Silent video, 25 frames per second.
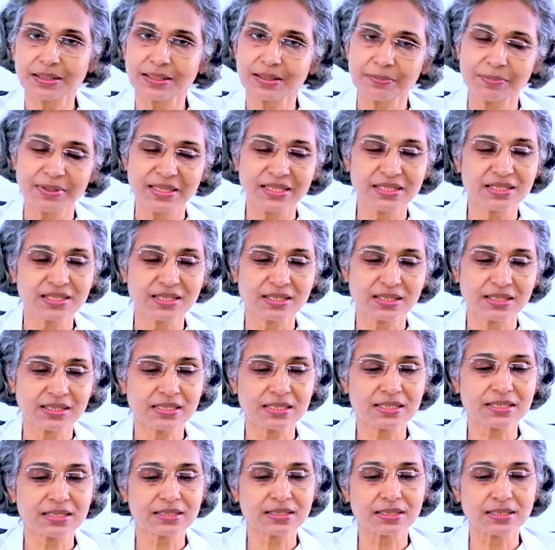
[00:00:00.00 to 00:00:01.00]
her major
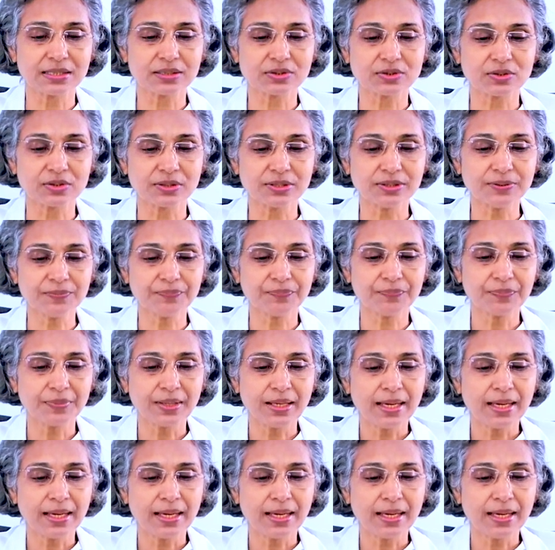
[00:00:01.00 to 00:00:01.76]
concern actually.